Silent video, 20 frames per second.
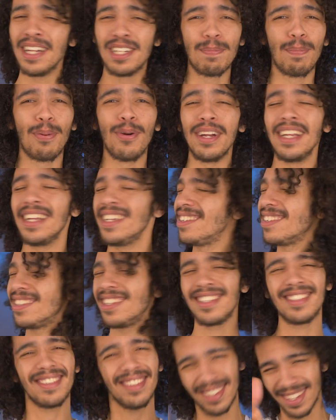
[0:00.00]
it's pretty,
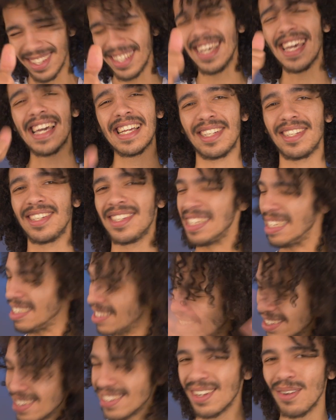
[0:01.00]
just yes.
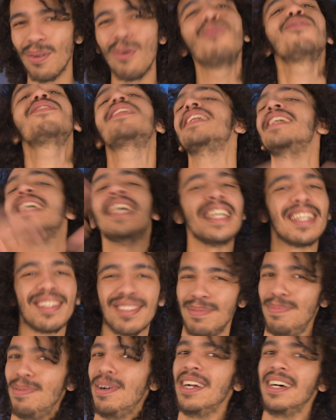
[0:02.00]
All the
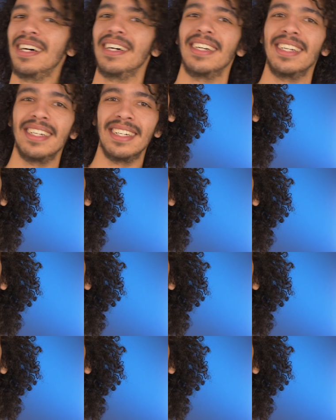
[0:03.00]
yes, bruh.